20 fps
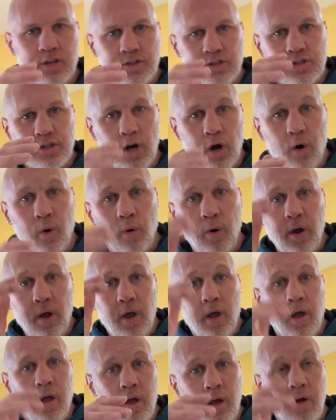So
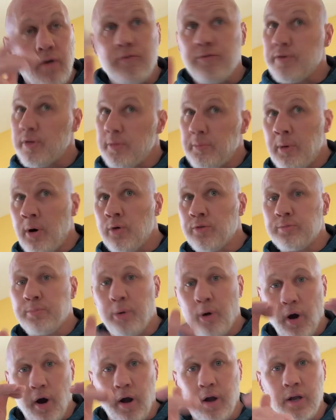for the most
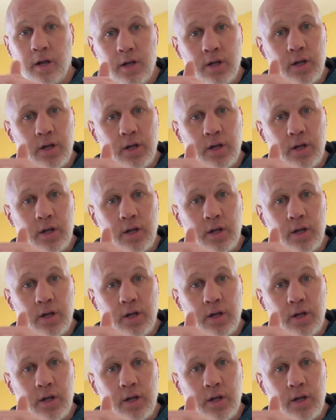part,